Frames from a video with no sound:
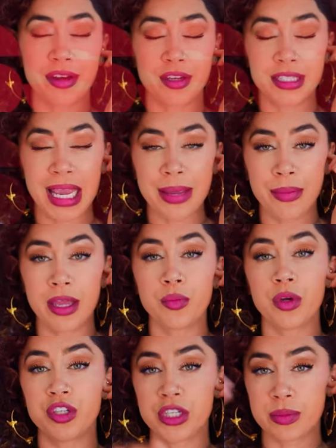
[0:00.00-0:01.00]

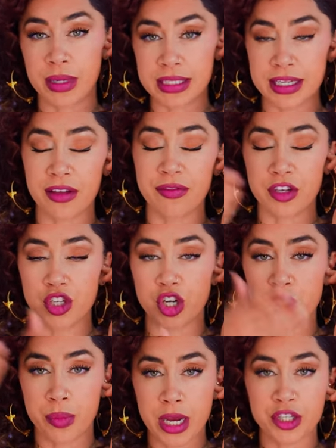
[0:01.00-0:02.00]
Entertainment, which is myself and
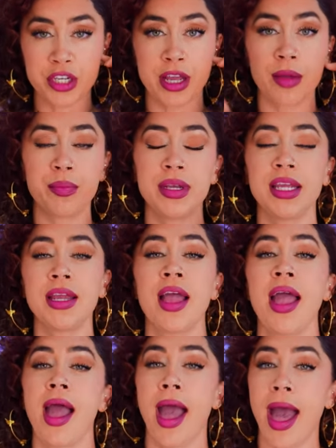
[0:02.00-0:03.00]
Jared's Production Company,
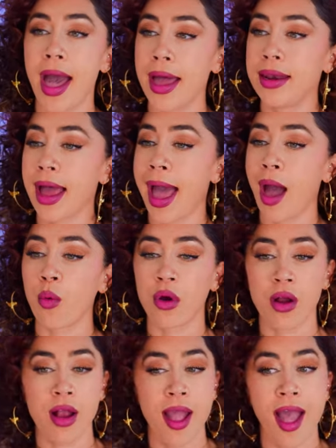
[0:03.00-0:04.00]
had
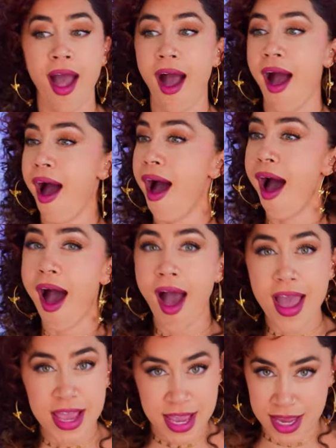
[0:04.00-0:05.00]
our
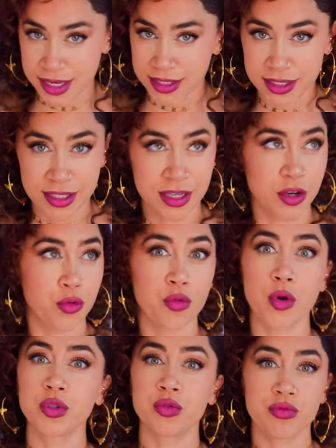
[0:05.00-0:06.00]
highest
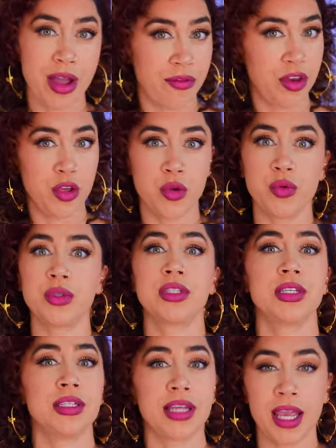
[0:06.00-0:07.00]
gross revenue
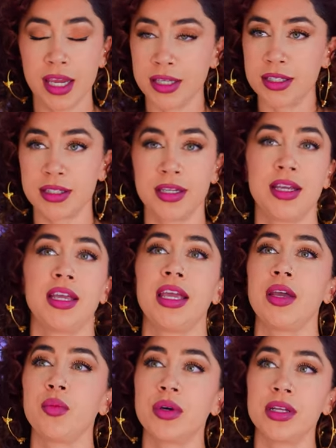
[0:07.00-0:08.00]
to date
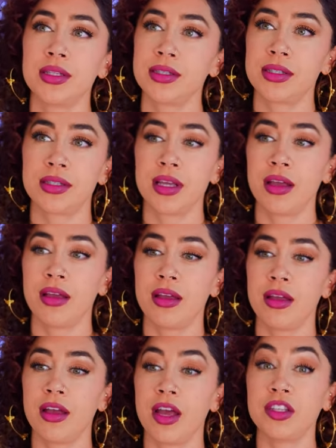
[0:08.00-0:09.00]
it was
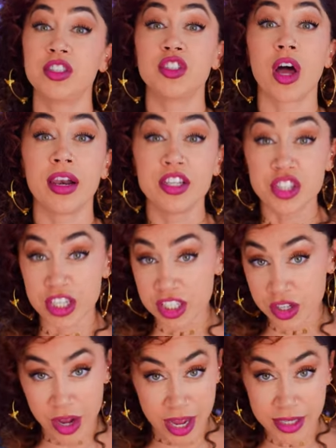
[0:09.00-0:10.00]
astonishing
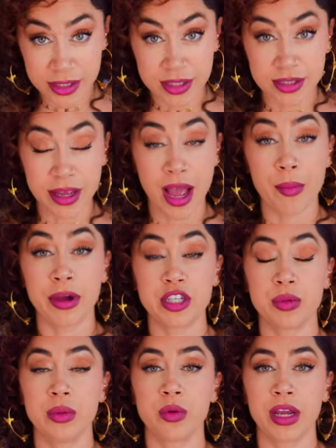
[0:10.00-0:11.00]
to us how
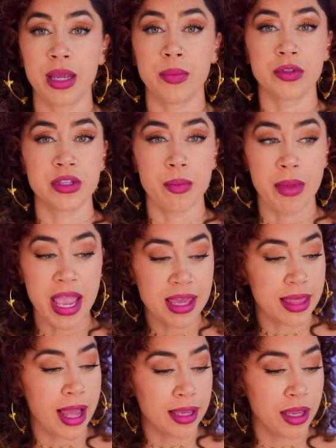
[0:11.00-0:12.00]
much we were able to
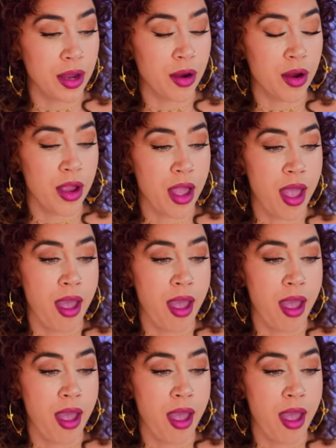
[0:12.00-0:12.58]
make that year